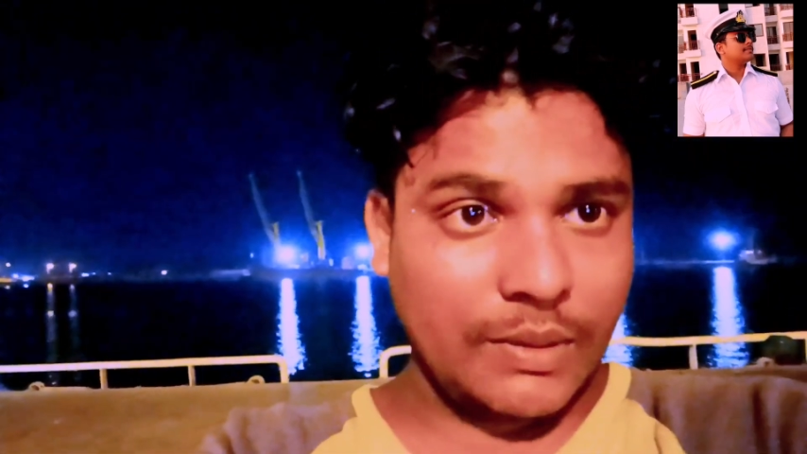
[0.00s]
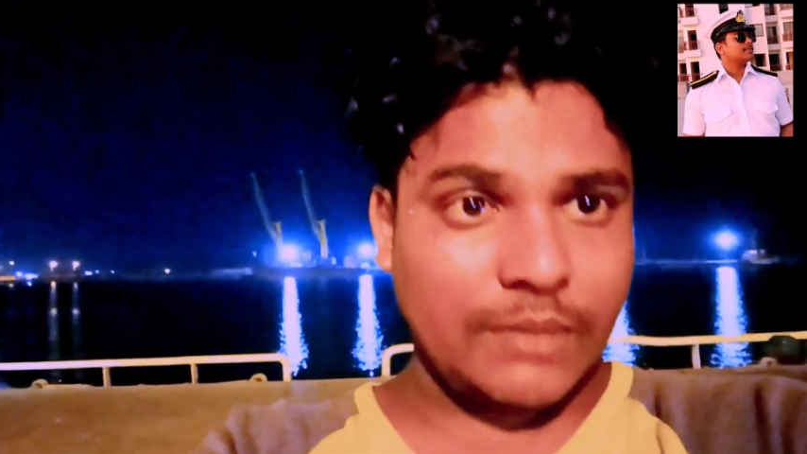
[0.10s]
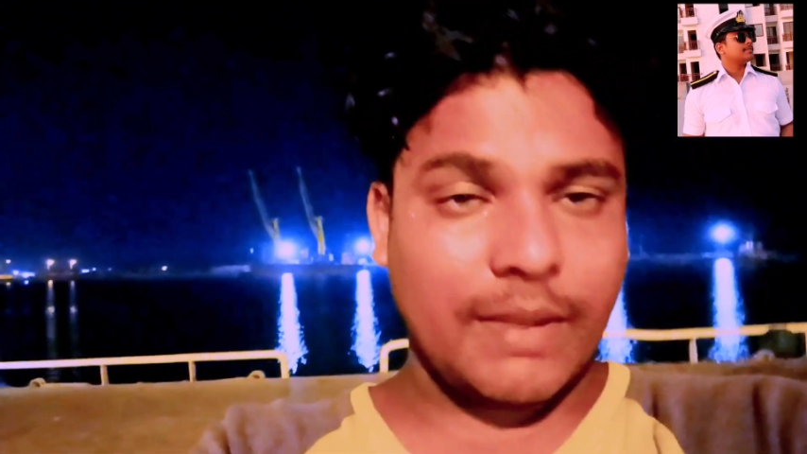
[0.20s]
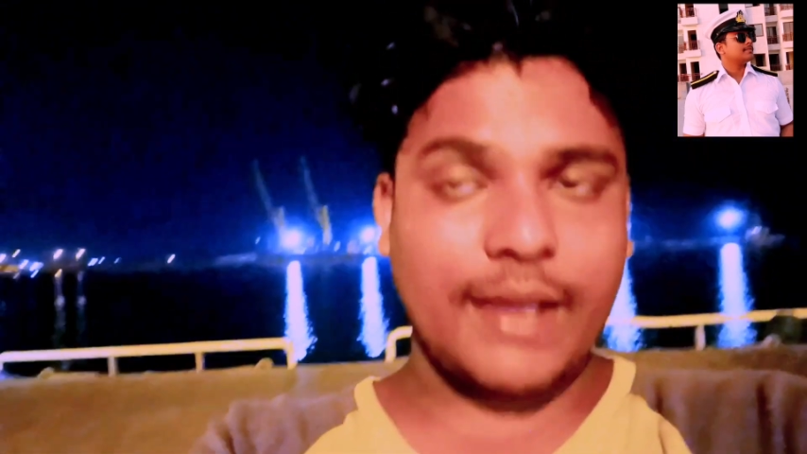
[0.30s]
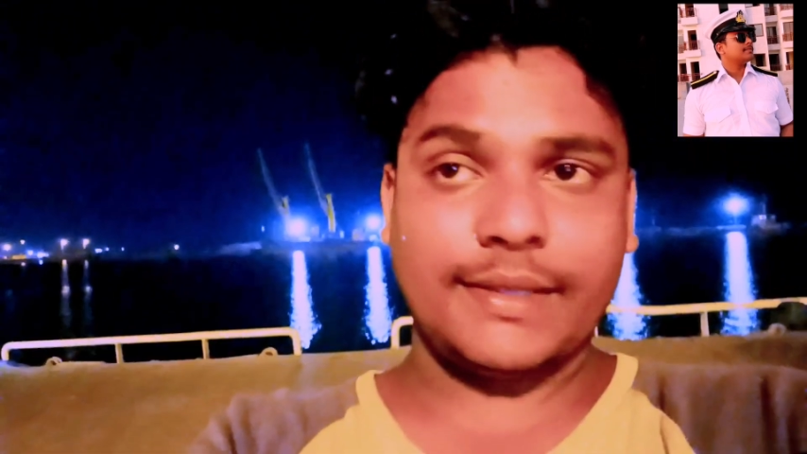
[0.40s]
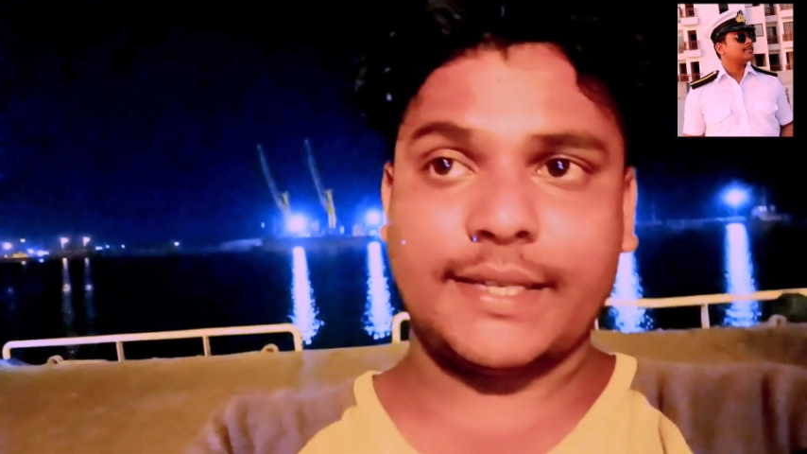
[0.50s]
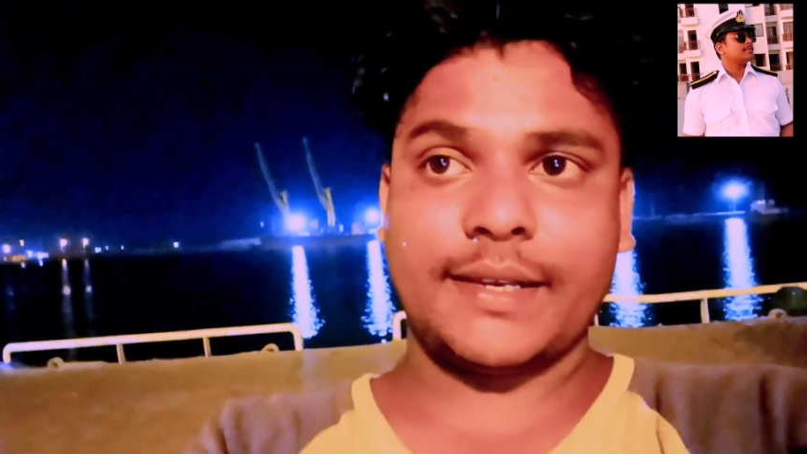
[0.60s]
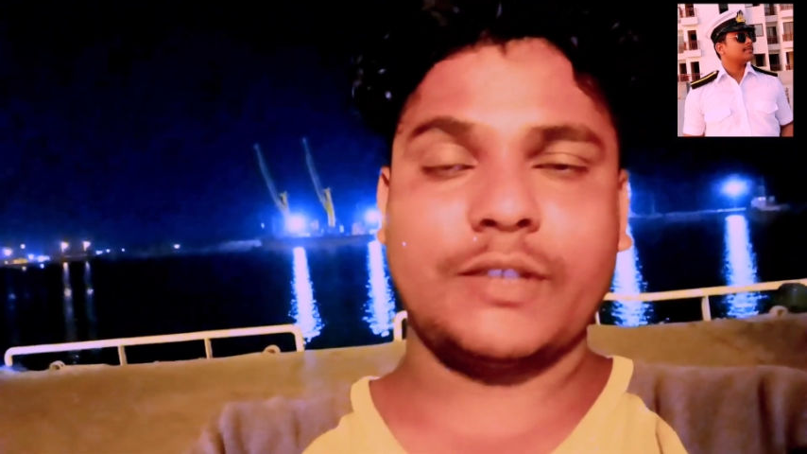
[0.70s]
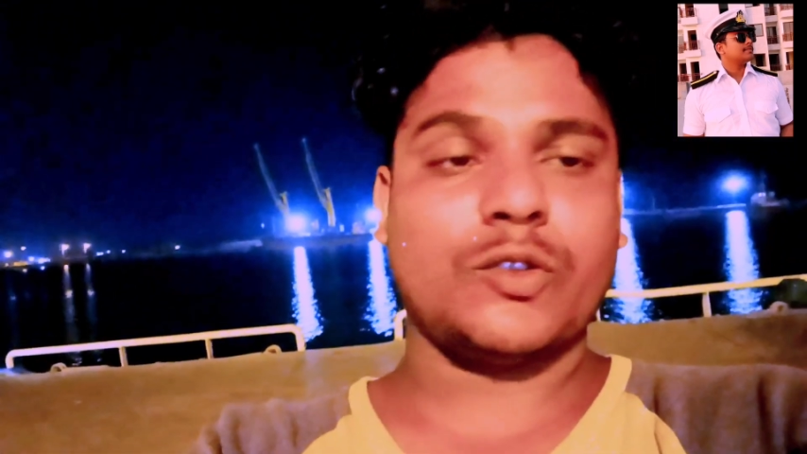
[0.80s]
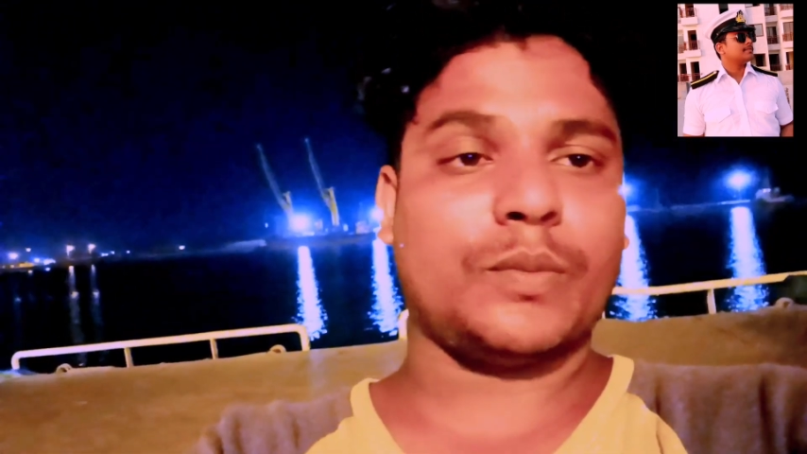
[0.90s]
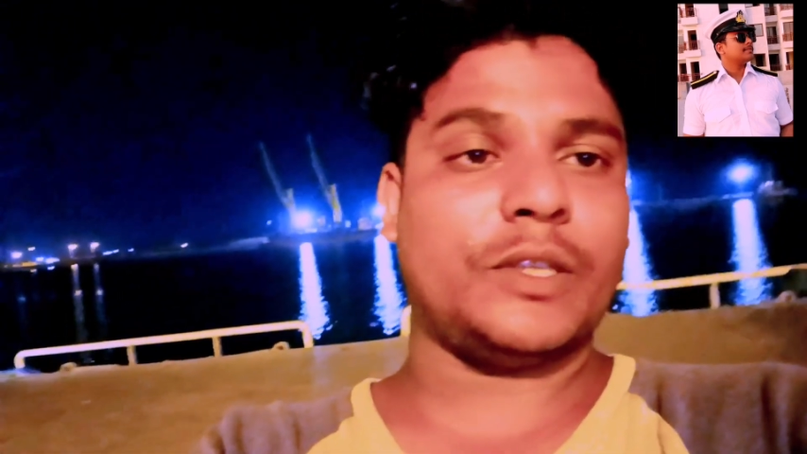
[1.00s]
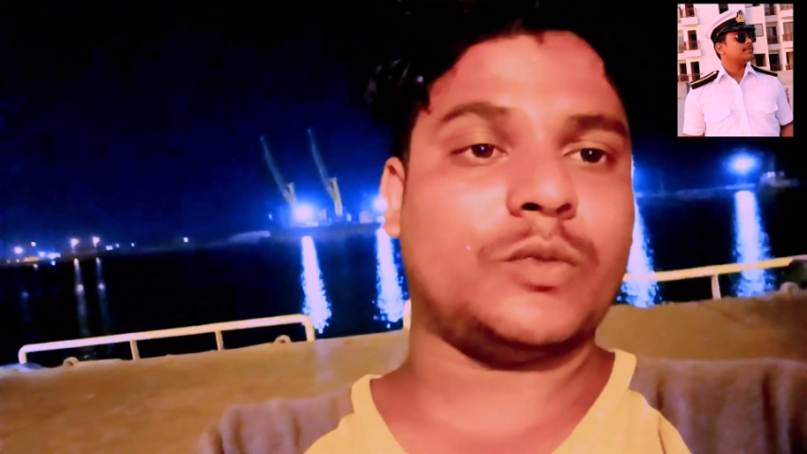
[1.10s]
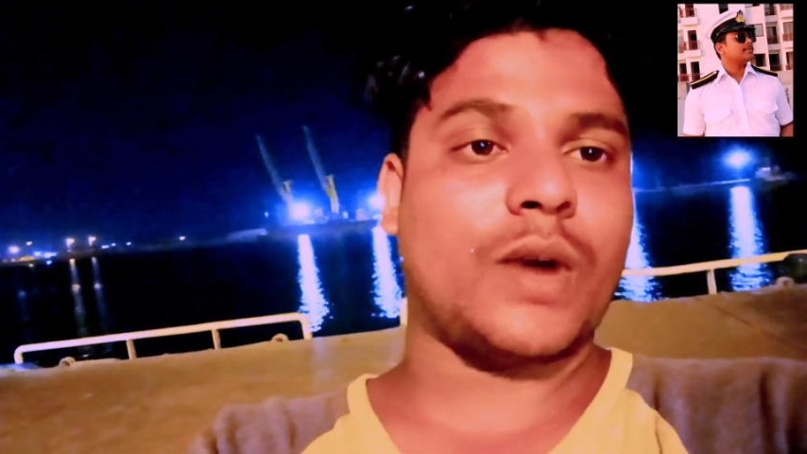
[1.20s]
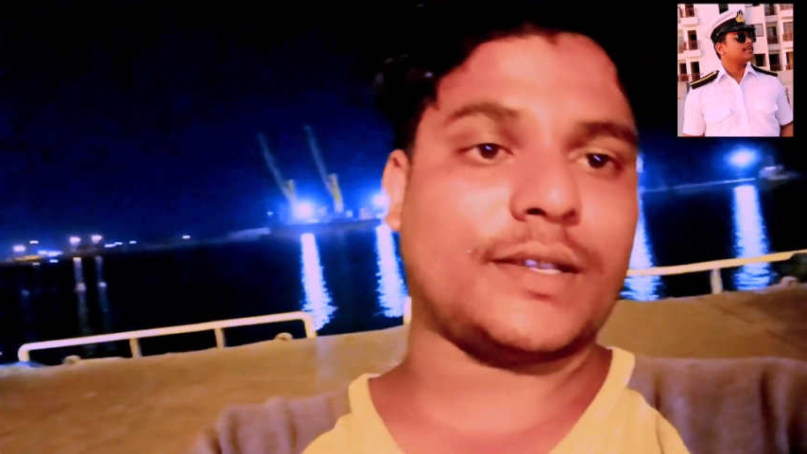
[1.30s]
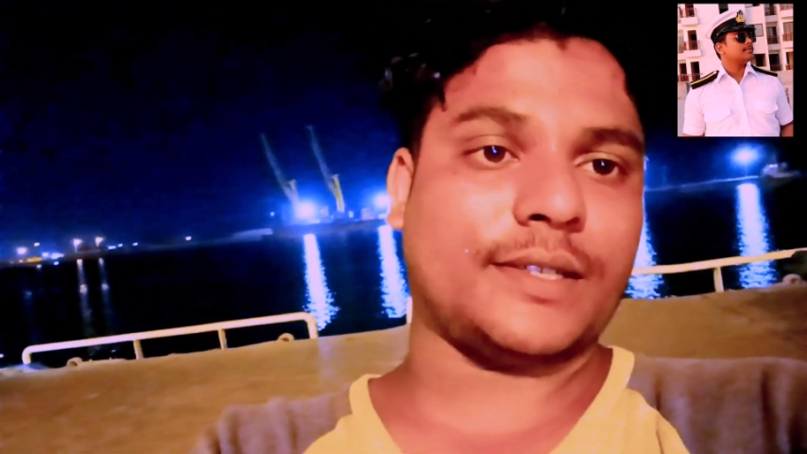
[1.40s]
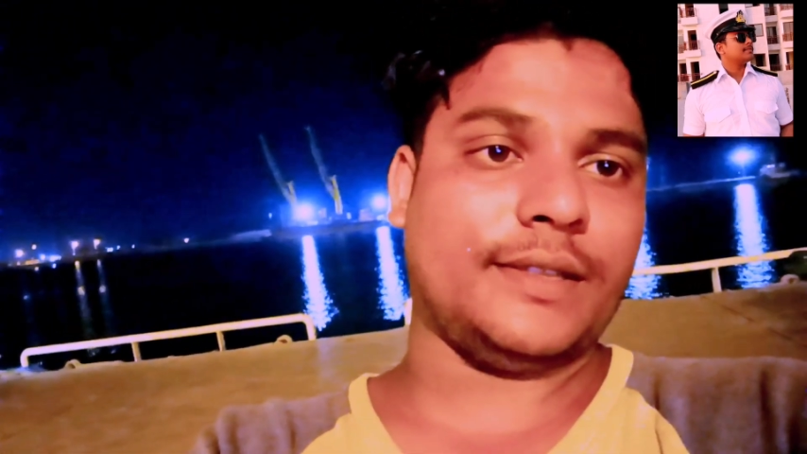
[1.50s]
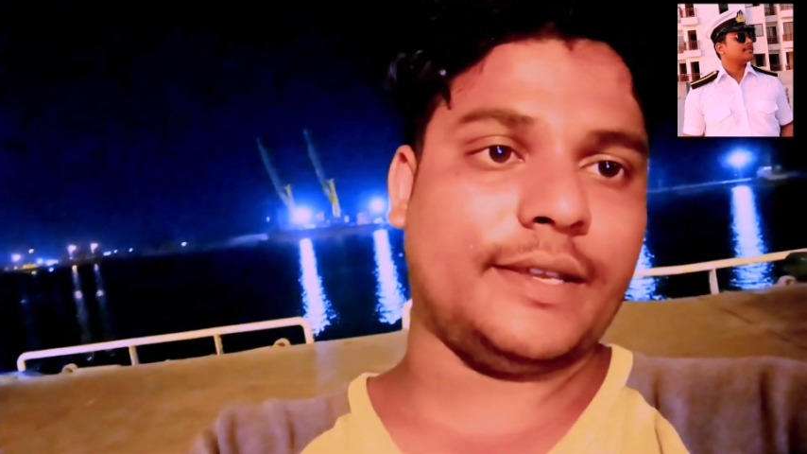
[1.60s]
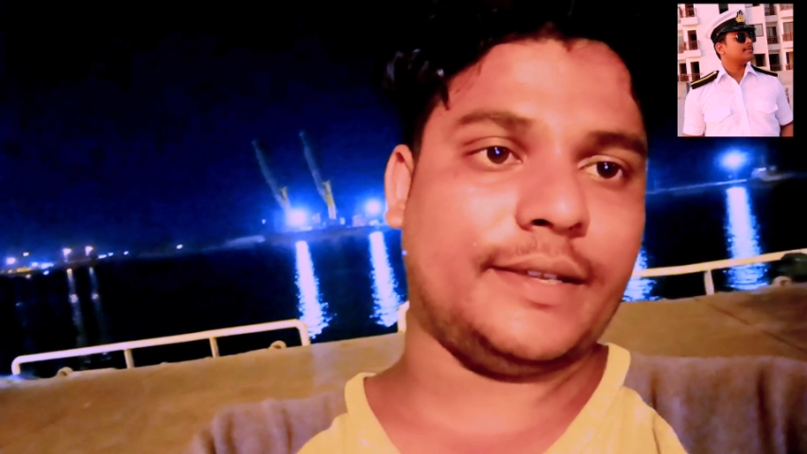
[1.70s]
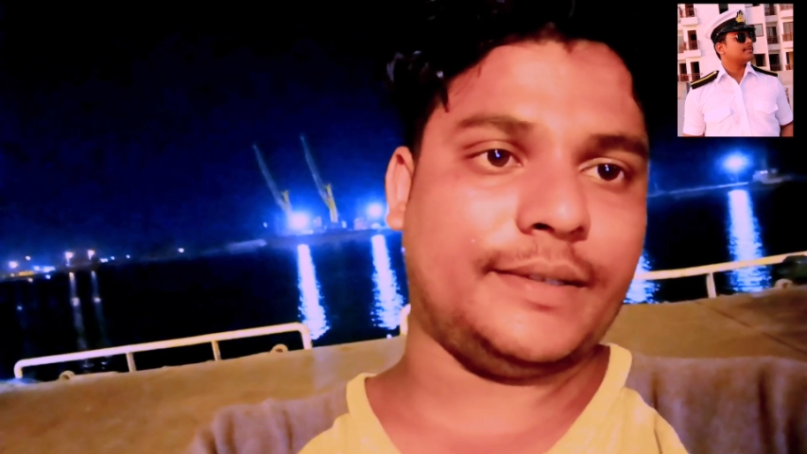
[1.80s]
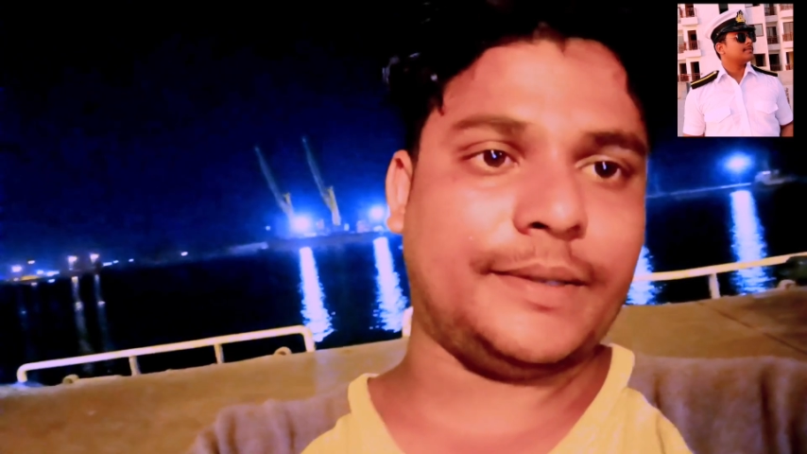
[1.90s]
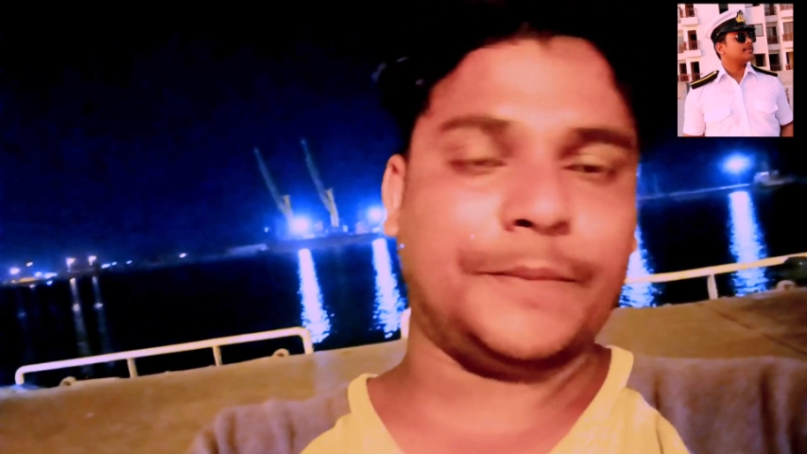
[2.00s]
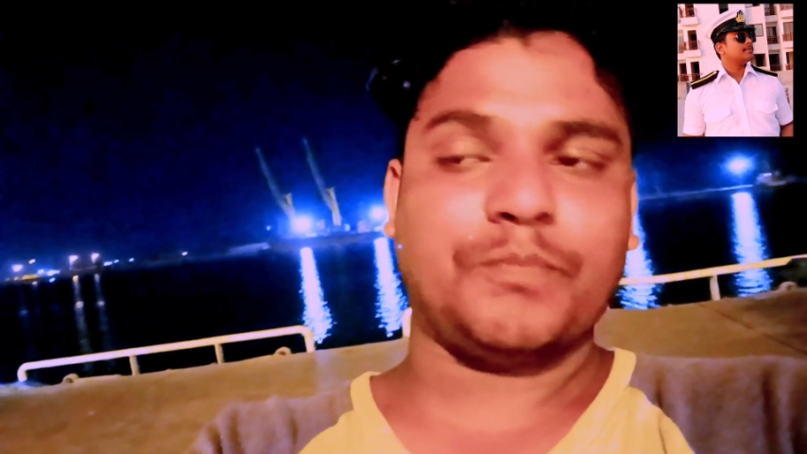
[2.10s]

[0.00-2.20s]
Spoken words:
in my channel, so please watch till the end,